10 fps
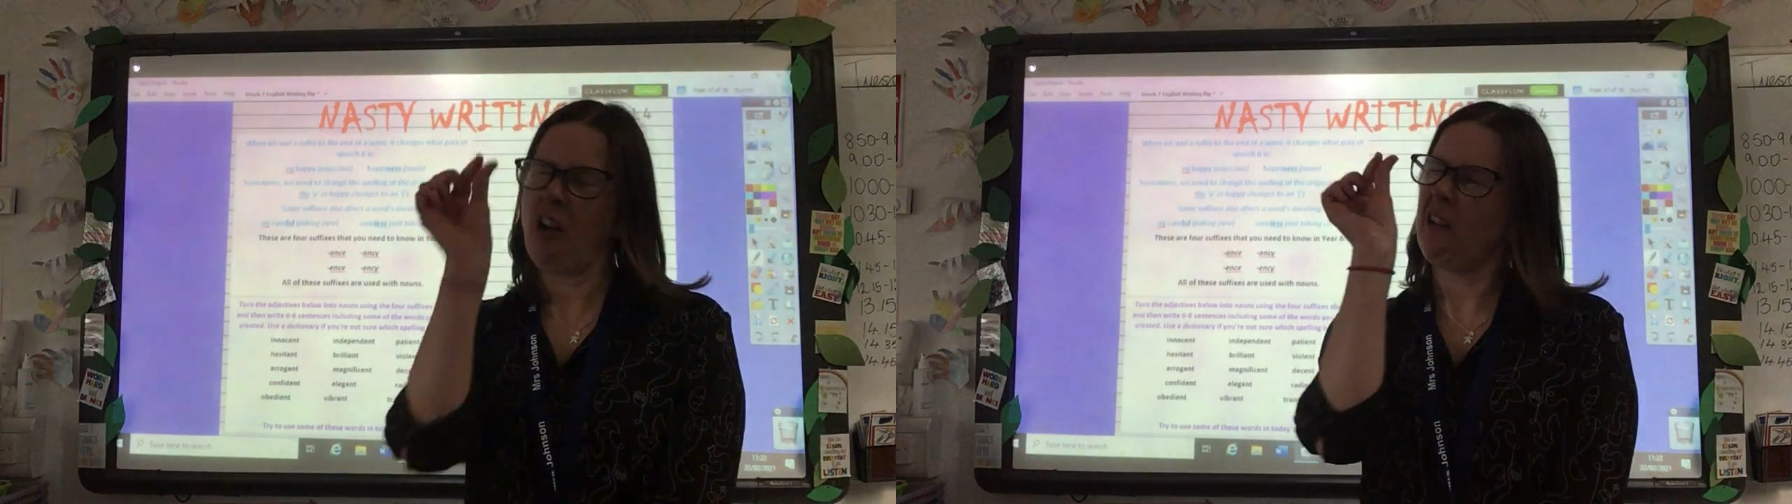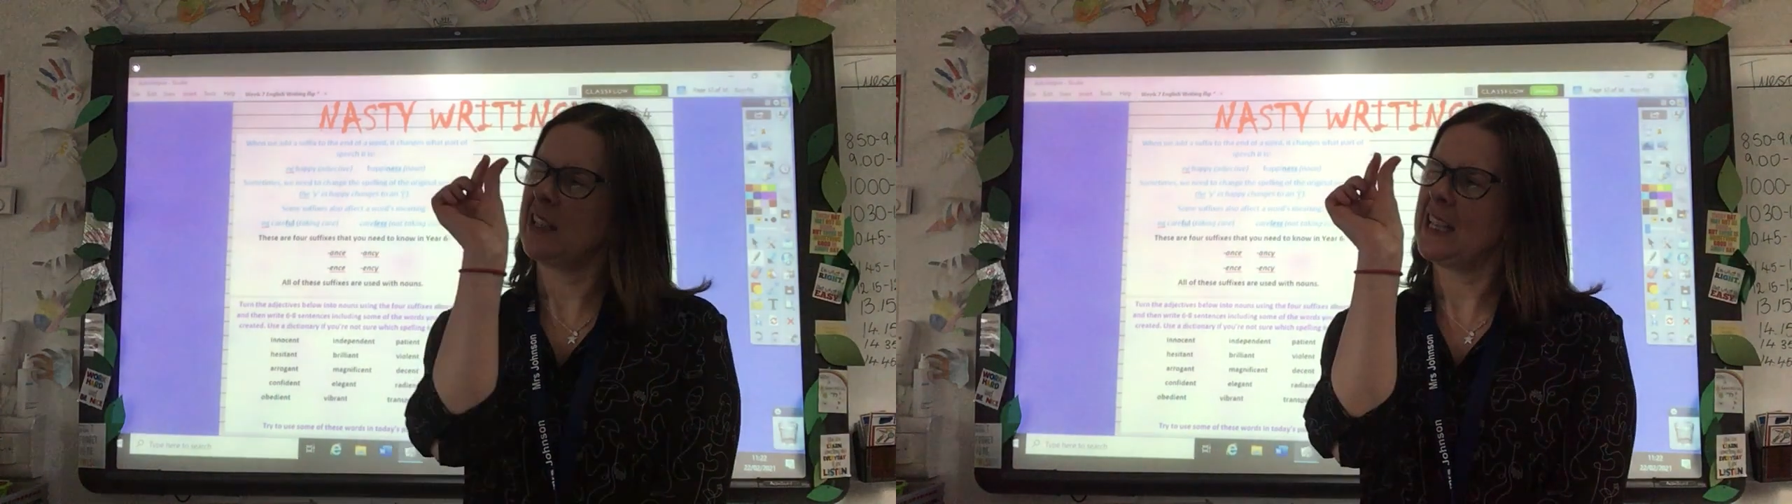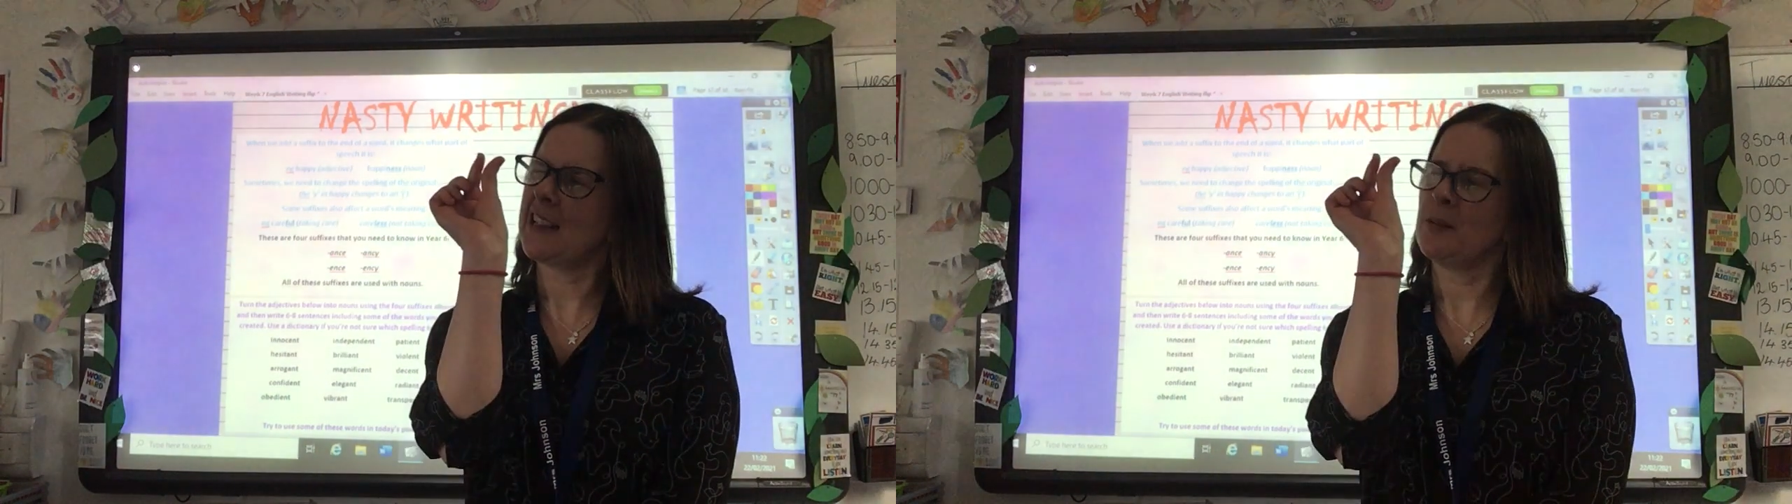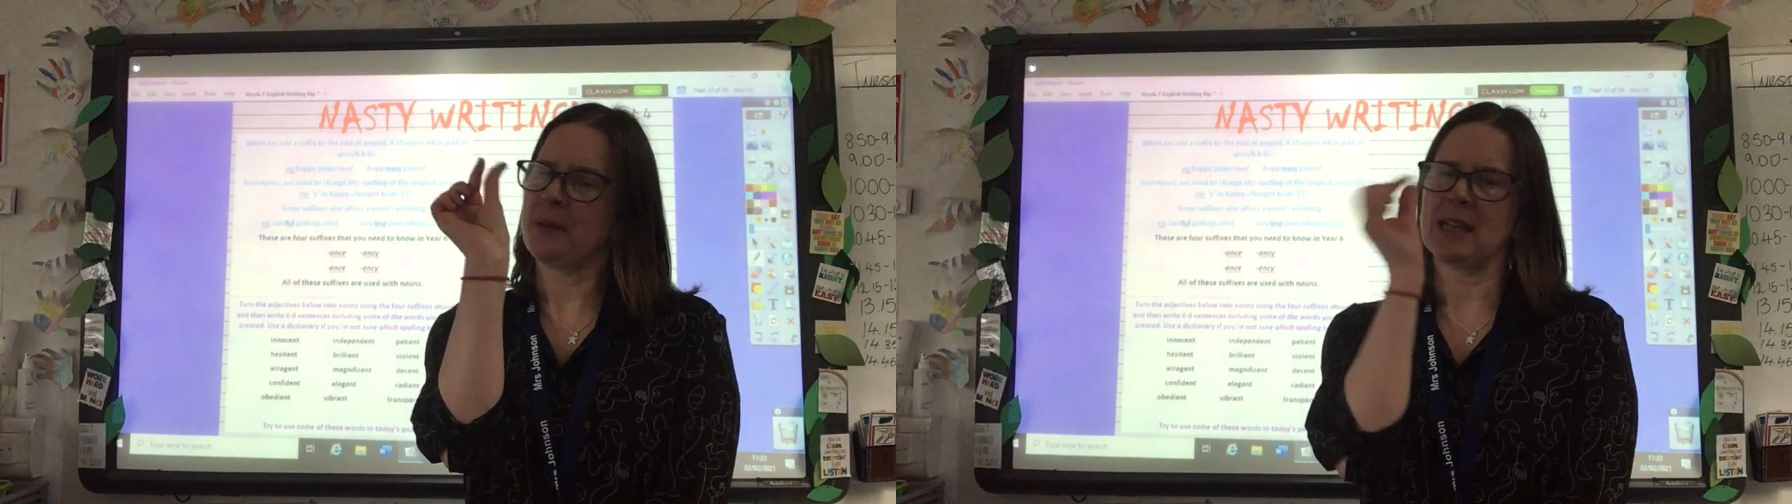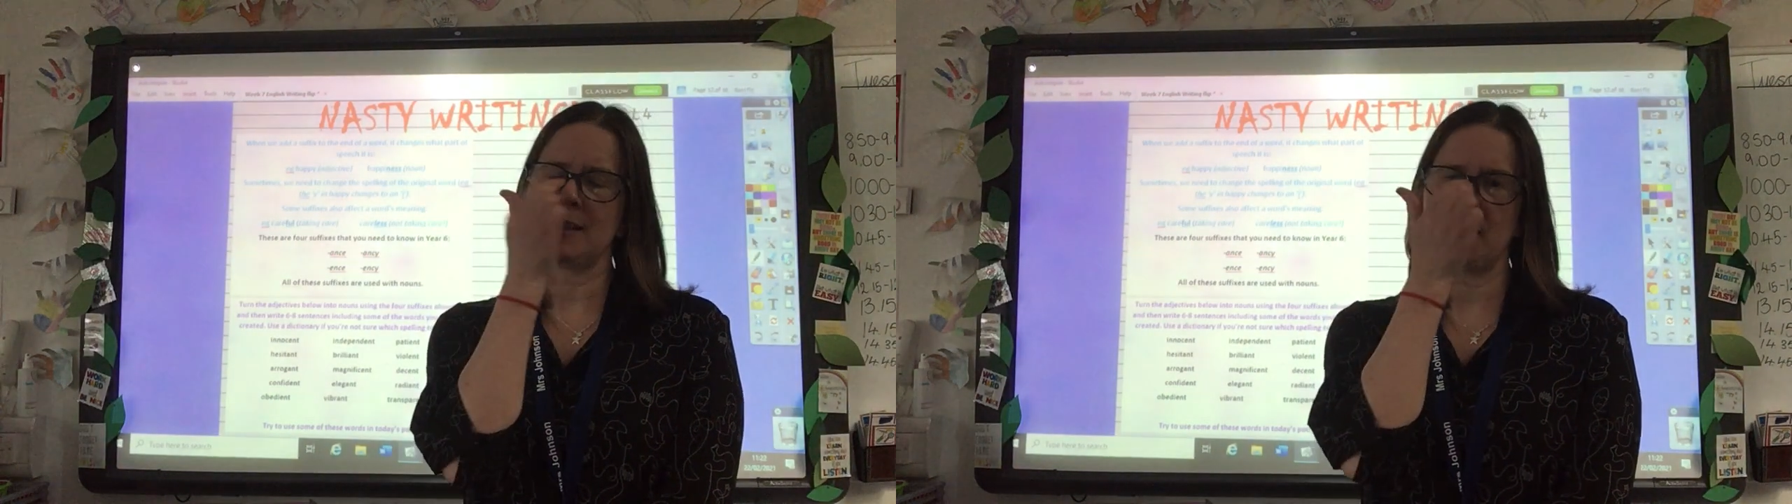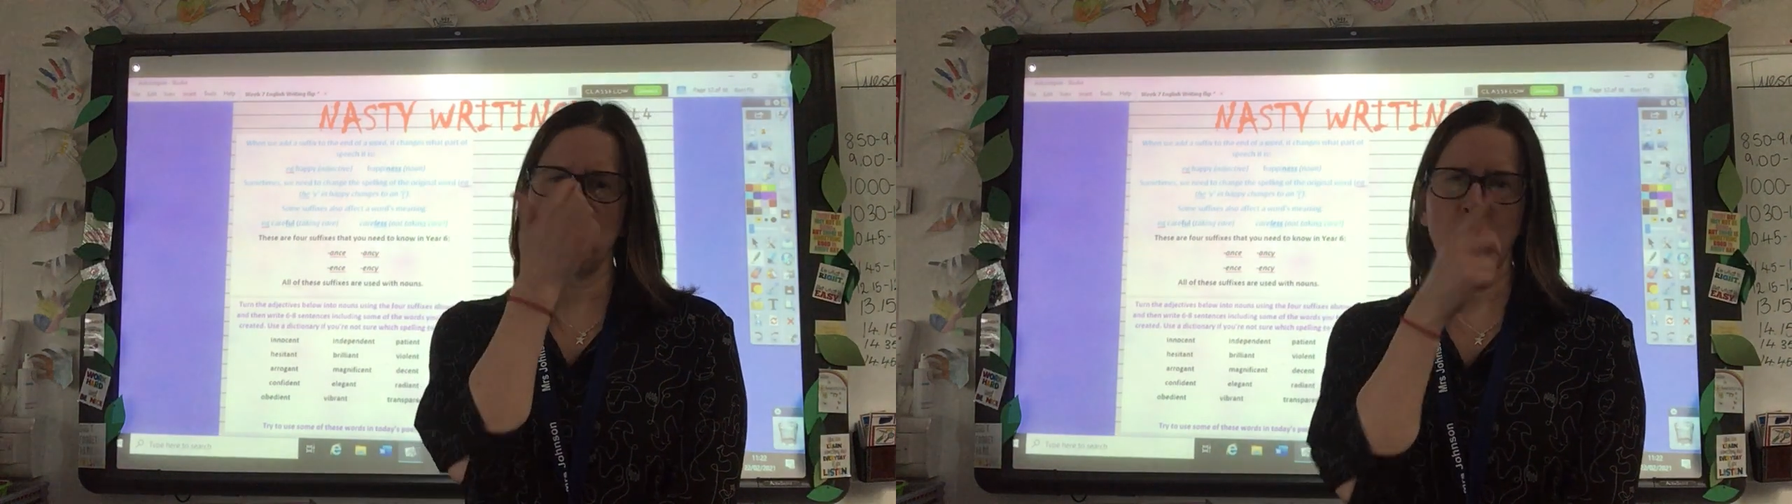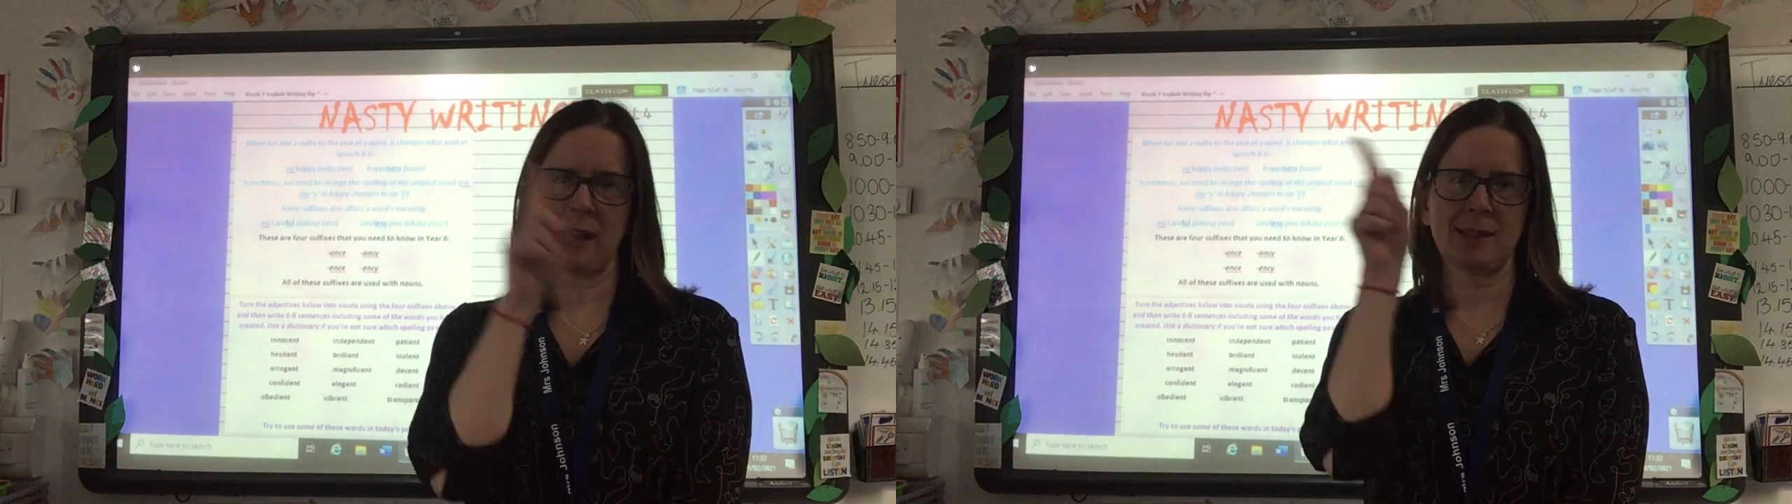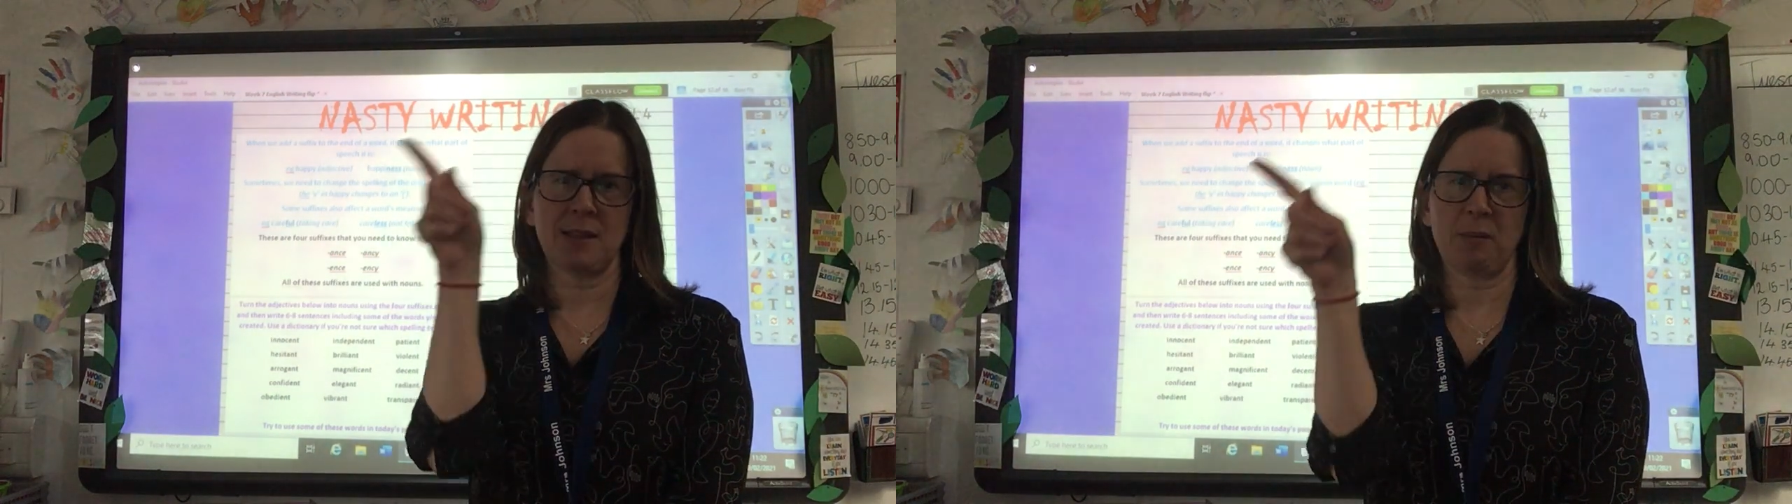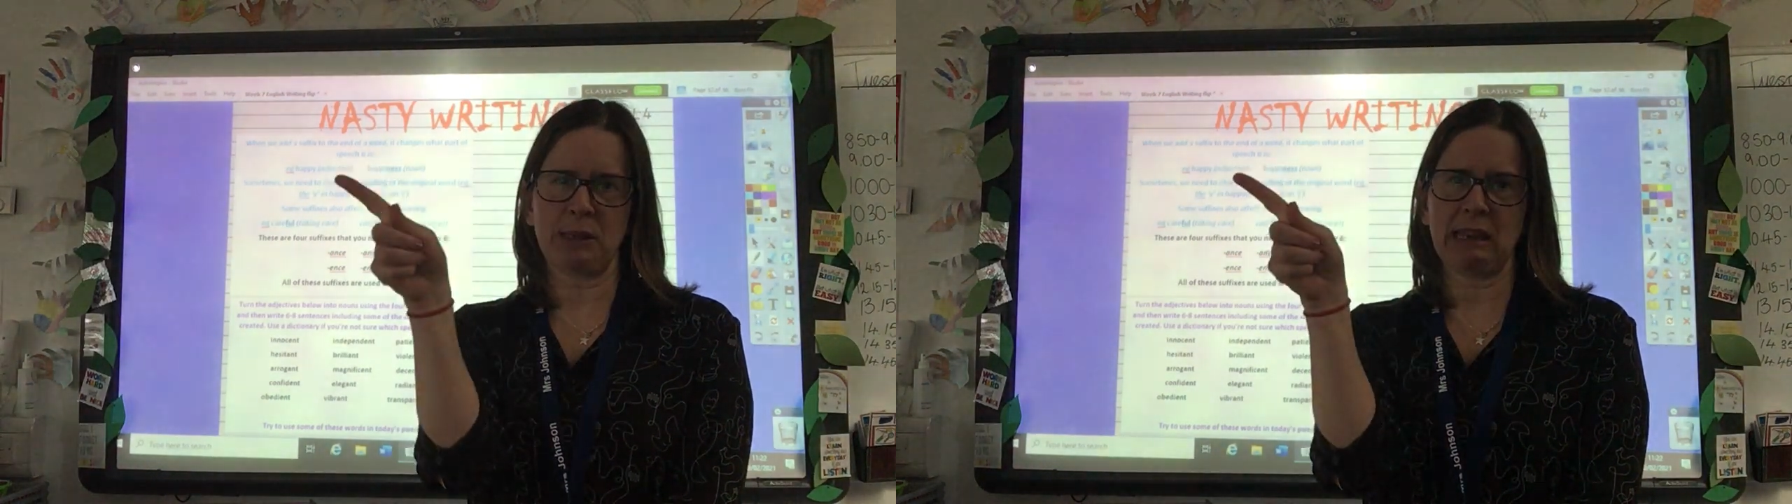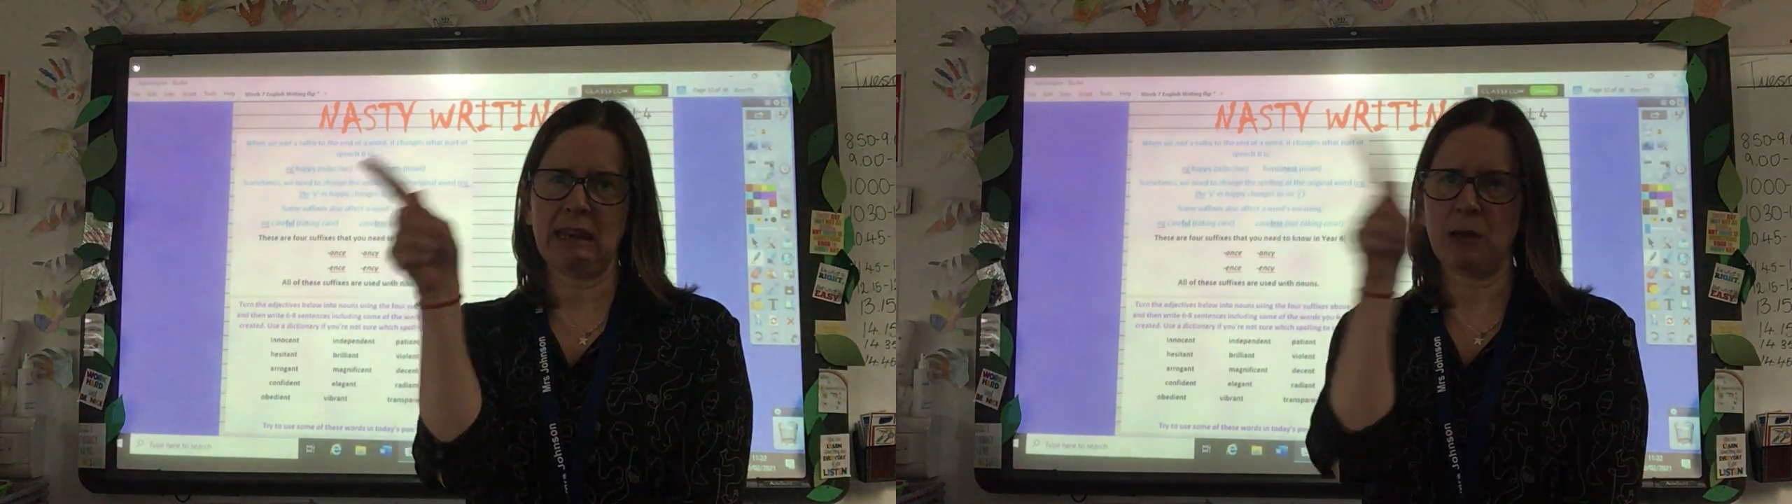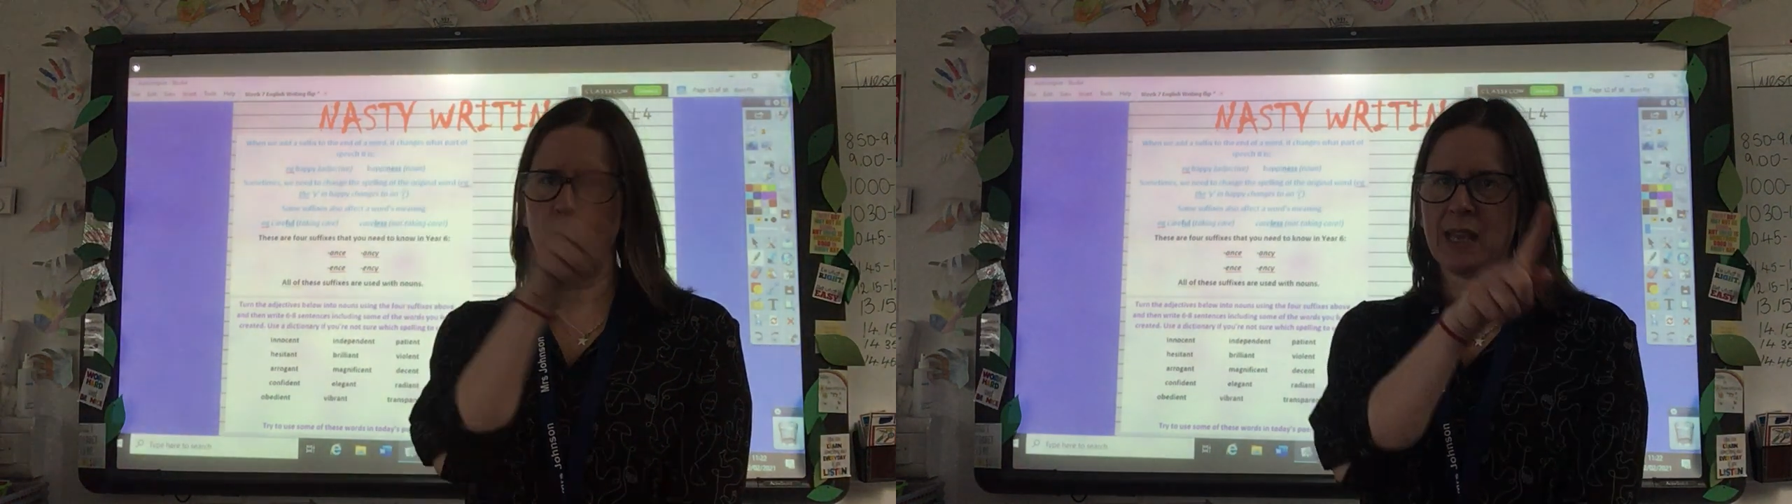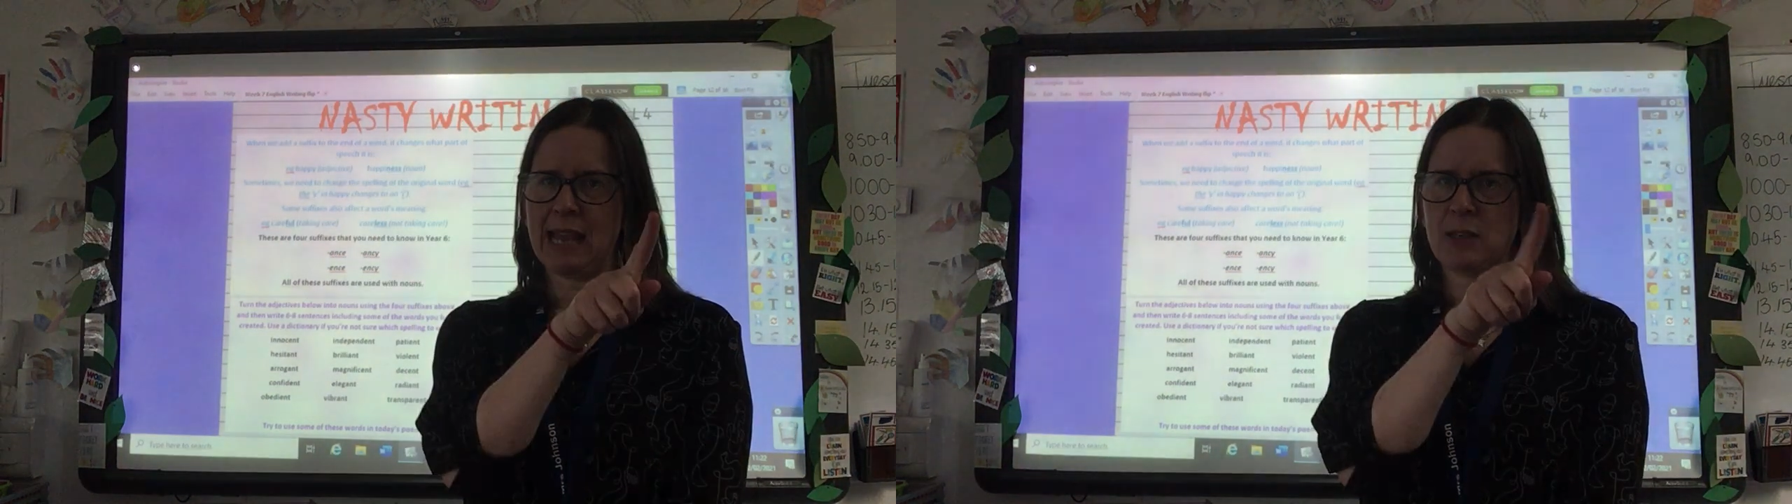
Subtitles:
are little bits that you add to the beginning or the